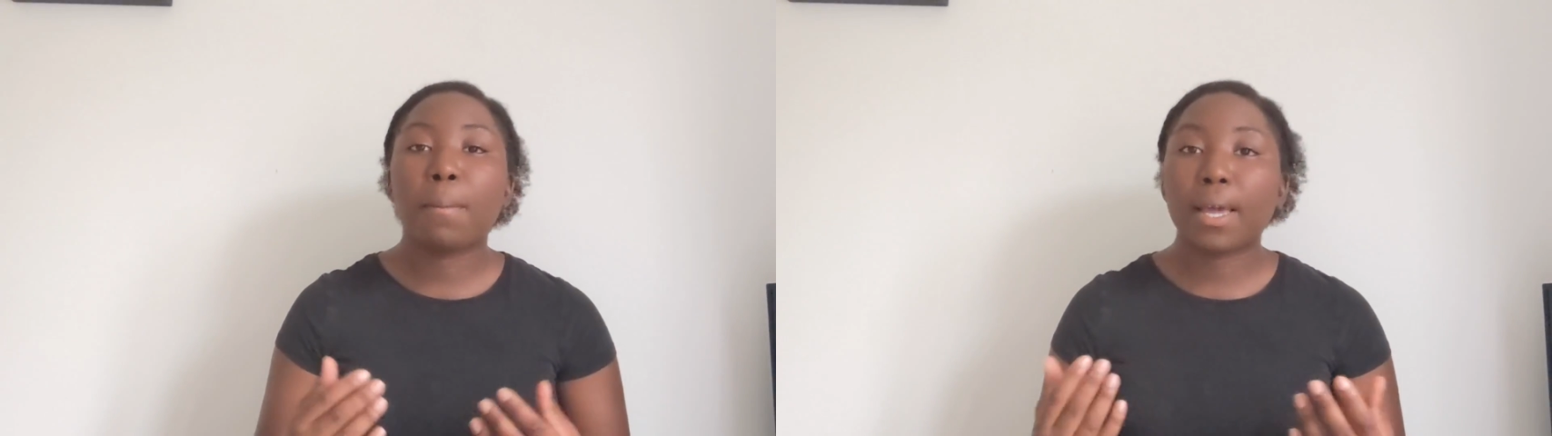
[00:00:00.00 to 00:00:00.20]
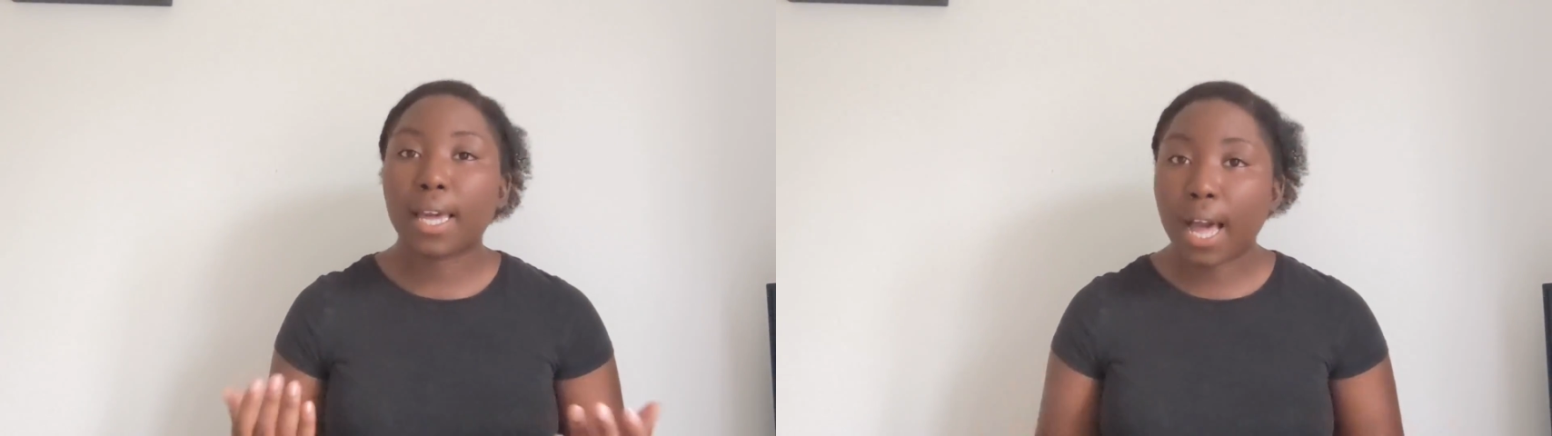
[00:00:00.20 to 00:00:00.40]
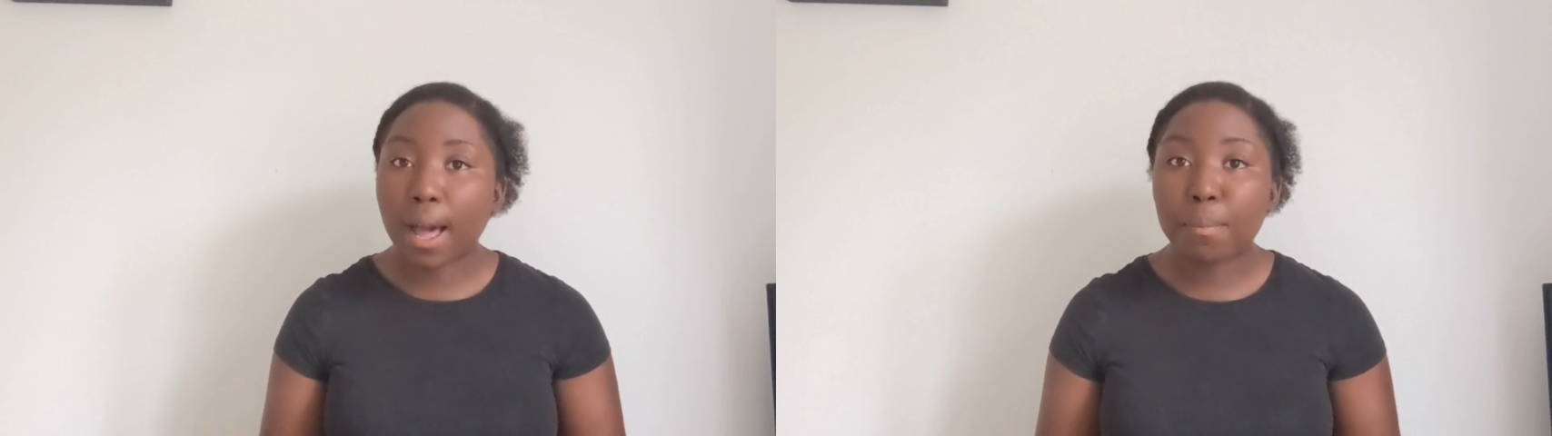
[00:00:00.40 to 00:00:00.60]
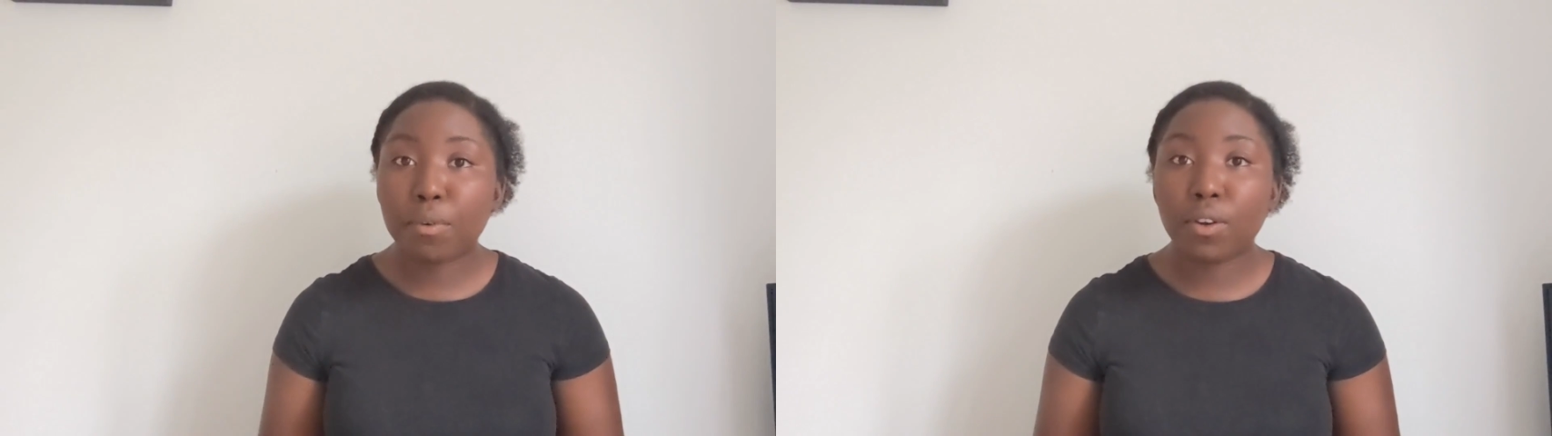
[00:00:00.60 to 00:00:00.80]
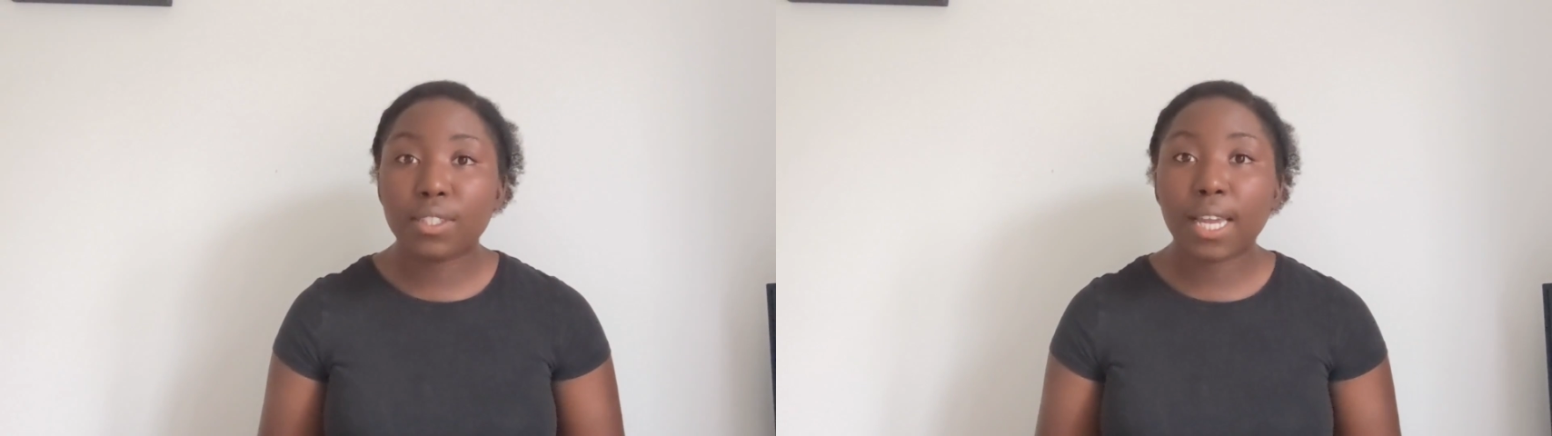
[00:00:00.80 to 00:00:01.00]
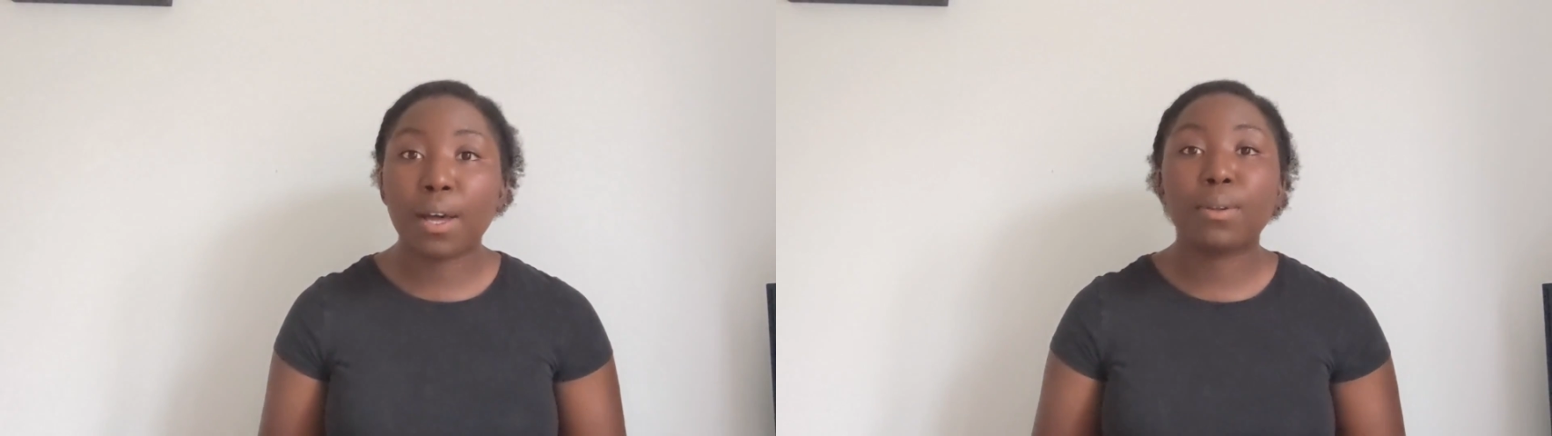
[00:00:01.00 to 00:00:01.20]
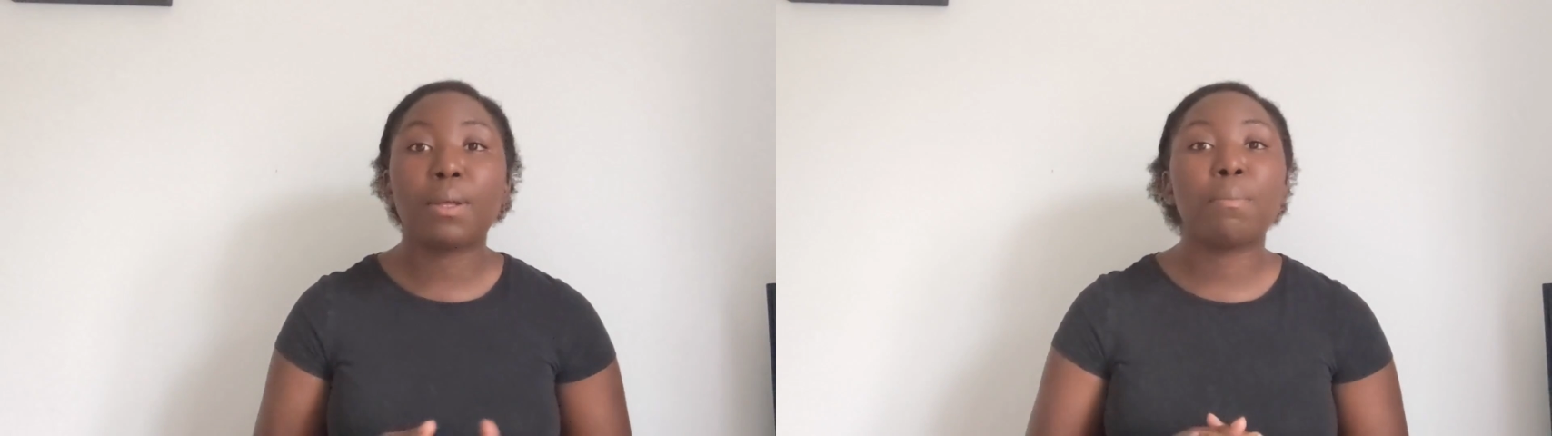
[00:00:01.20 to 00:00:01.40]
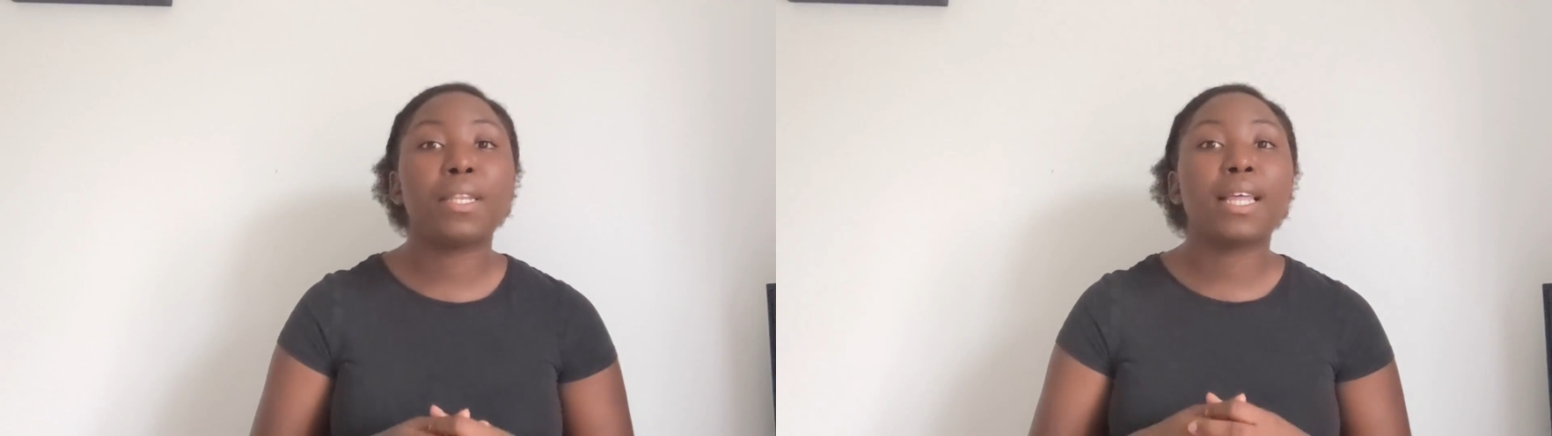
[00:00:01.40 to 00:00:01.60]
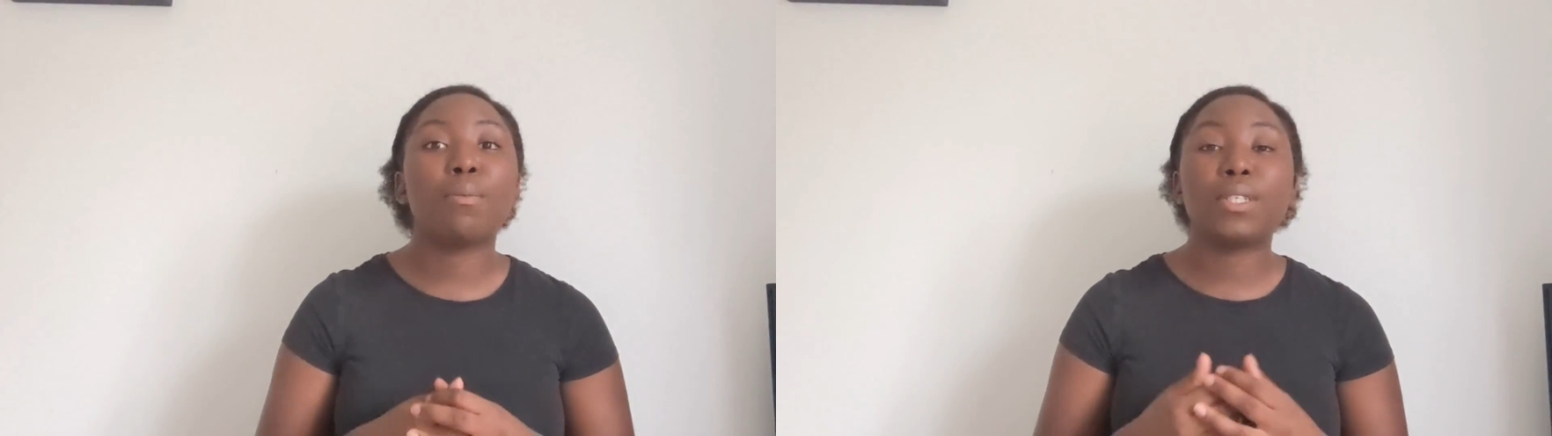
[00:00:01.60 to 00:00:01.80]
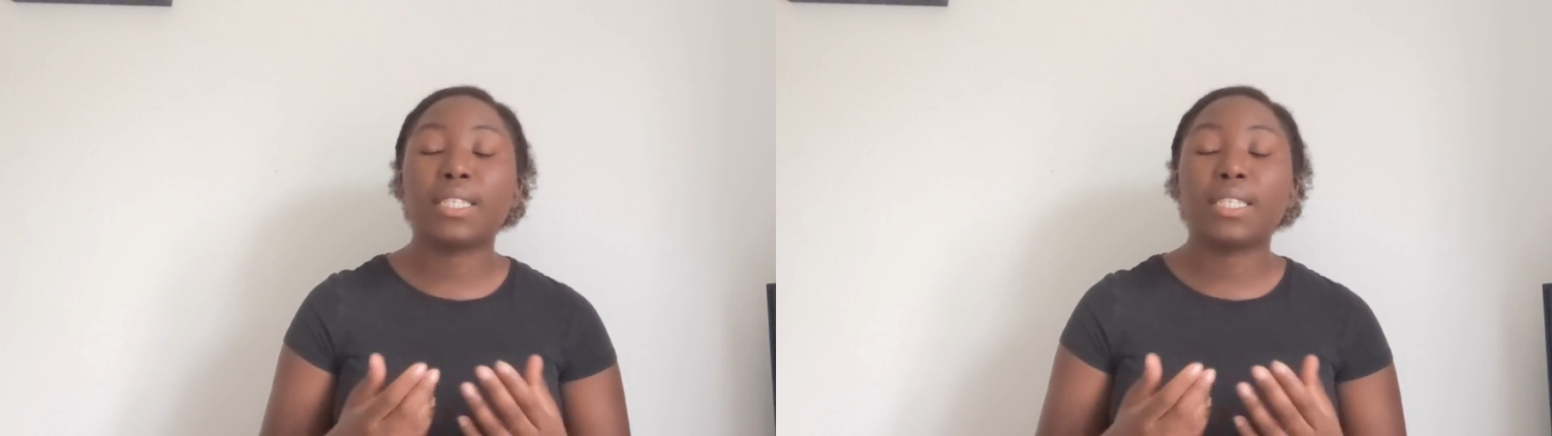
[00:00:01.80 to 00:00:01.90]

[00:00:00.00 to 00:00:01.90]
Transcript: My car broke down, it meant that we